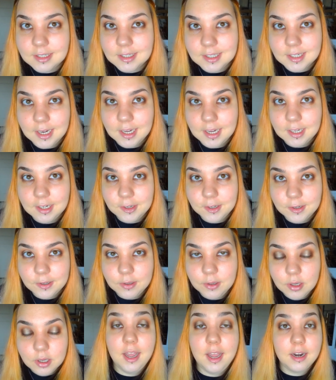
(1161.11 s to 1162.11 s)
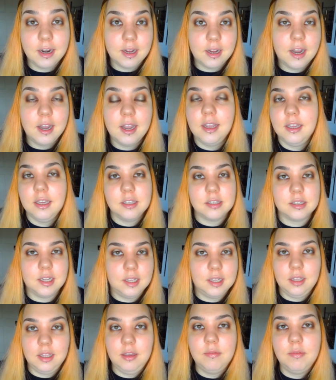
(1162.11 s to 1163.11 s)
shadow, and it's
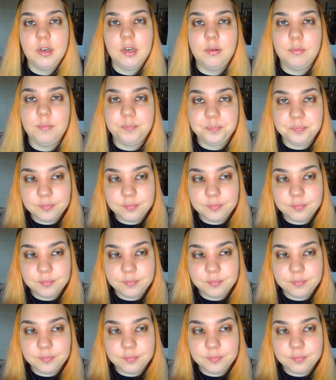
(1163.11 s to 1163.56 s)
not even